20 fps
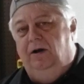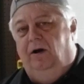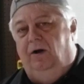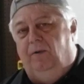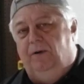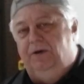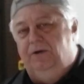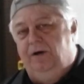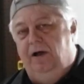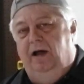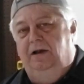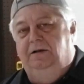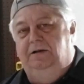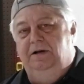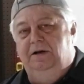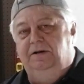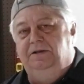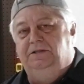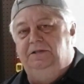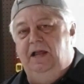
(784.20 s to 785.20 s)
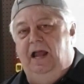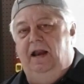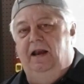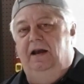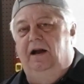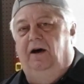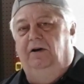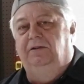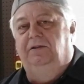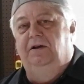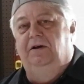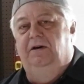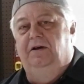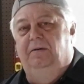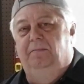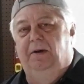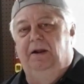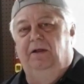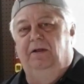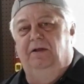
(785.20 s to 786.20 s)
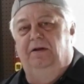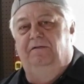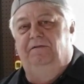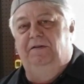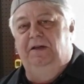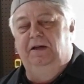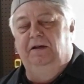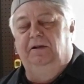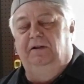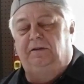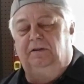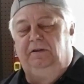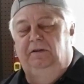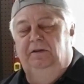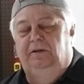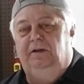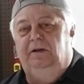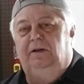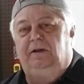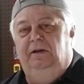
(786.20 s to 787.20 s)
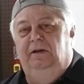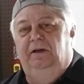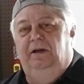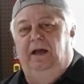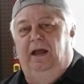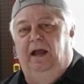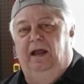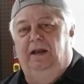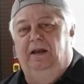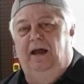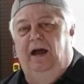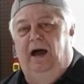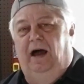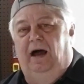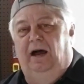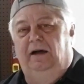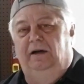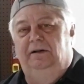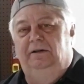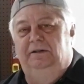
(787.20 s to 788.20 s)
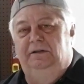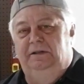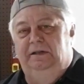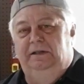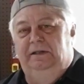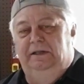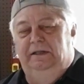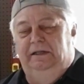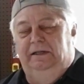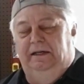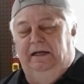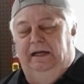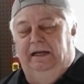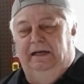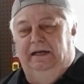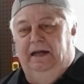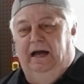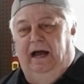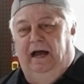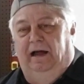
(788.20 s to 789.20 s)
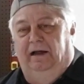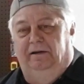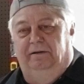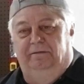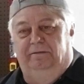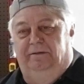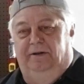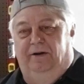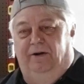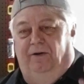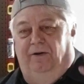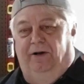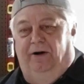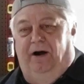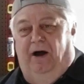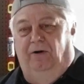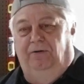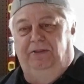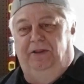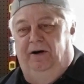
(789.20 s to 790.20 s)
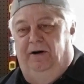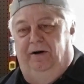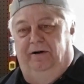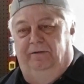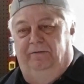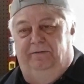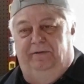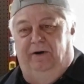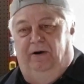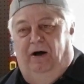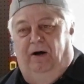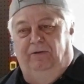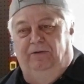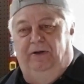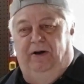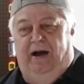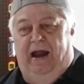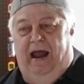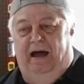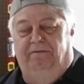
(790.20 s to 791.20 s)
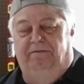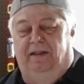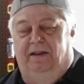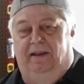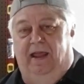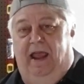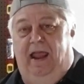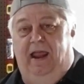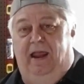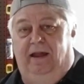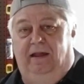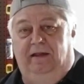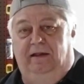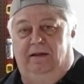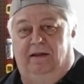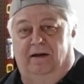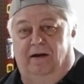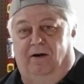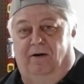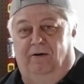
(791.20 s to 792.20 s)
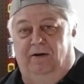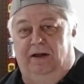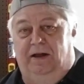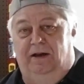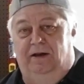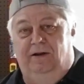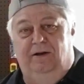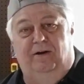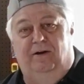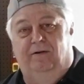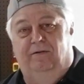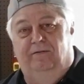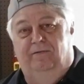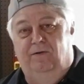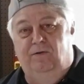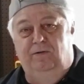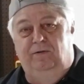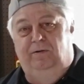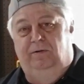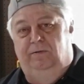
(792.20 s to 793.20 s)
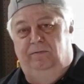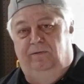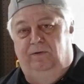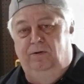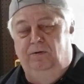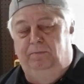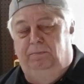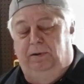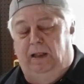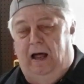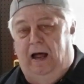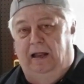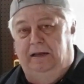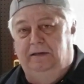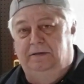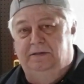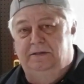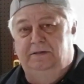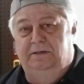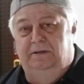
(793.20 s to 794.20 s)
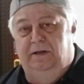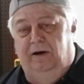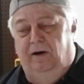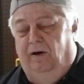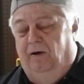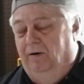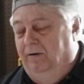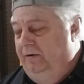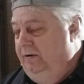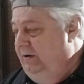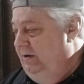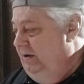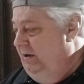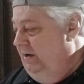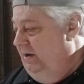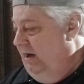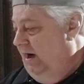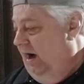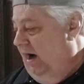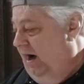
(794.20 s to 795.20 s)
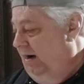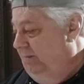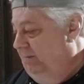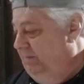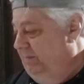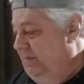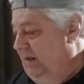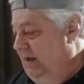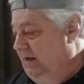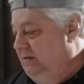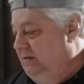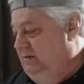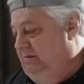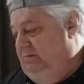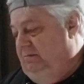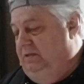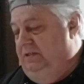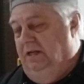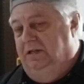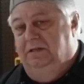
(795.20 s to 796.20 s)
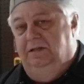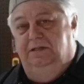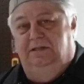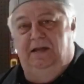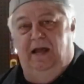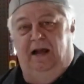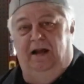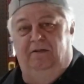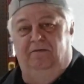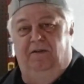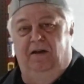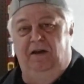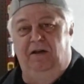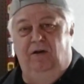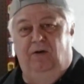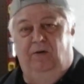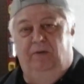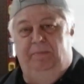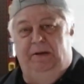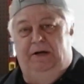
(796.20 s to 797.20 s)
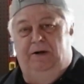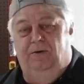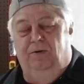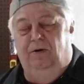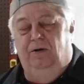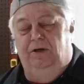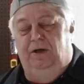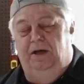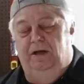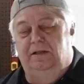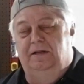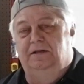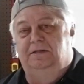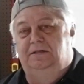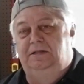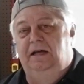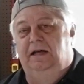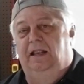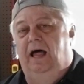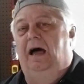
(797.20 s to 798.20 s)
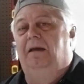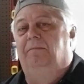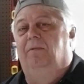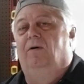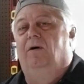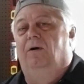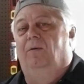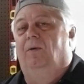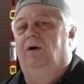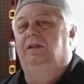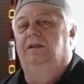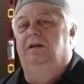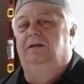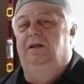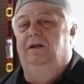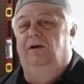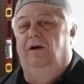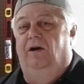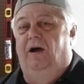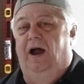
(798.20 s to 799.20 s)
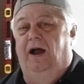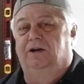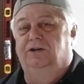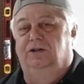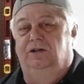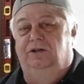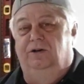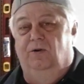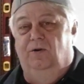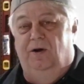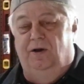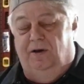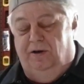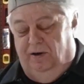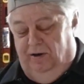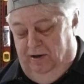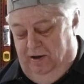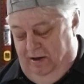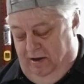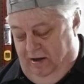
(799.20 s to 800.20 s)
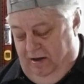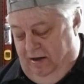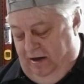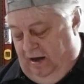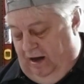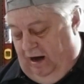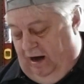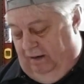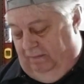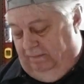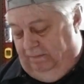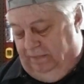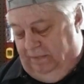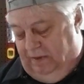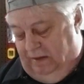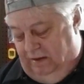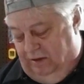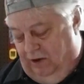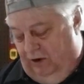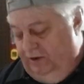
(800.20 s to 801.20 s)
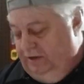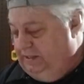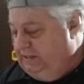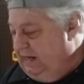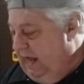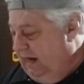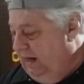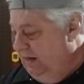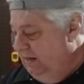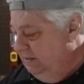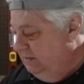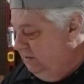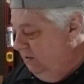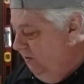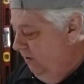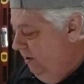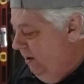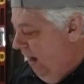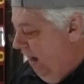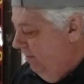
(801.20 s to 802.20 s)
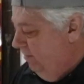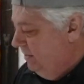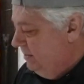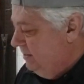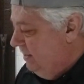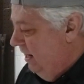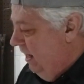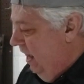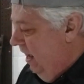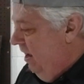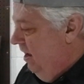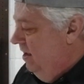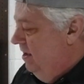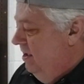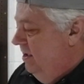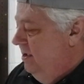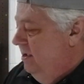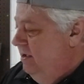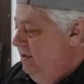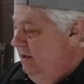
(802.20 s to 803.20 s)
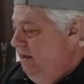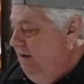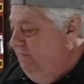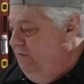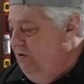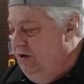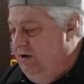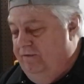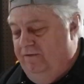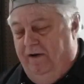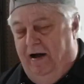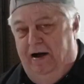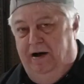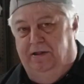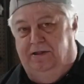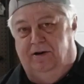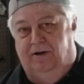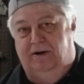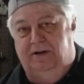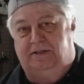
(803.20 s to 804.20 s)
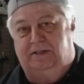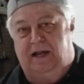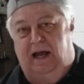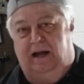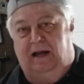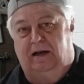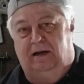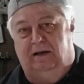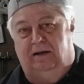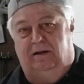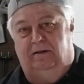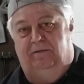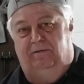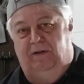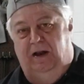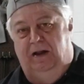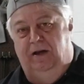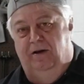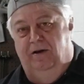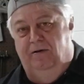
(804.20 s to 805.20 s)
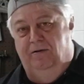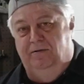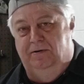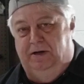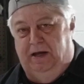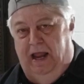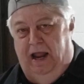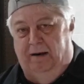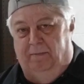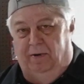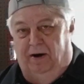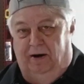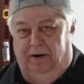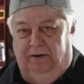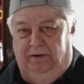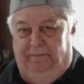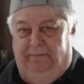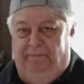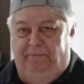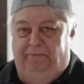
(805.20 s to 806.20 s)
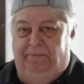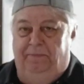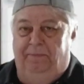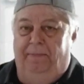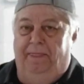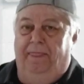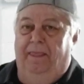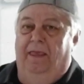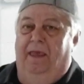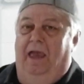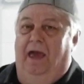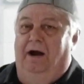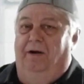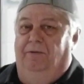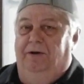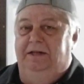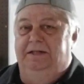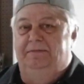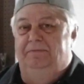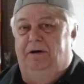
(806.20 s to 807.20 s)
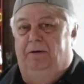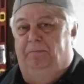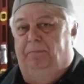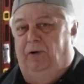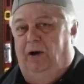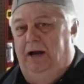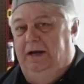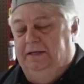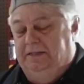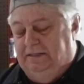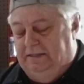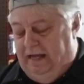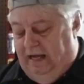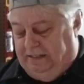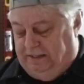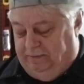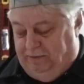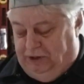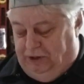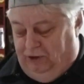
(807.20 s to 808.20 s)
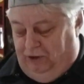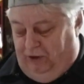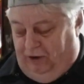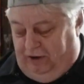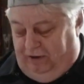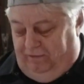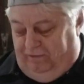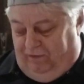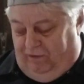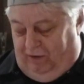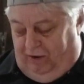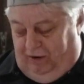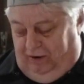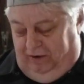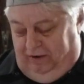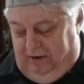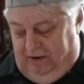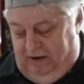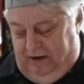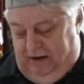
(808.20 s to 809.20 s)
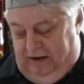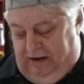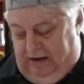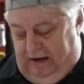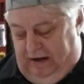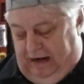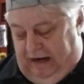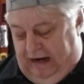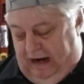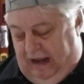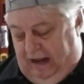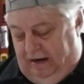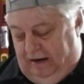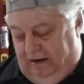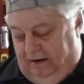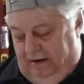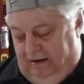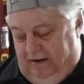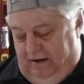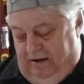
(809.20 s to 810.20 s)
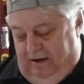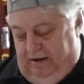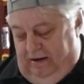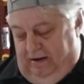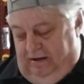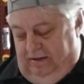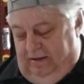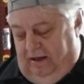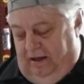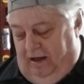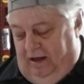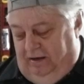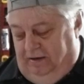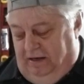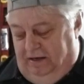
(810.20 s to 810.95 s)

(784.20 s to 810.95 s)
You know, when you got deer standing out there in the middle of the field, and uh, and uh, you know they're out there they're out there half the day. You know, eating your food food plots. You know, um, 60 second video would be cool. You get to see a lot more of what the deer are actually doing. Um, 30 second is good. I would say if you can find a 30 second video camera at a reasonable price, that's what you're looking for. And then the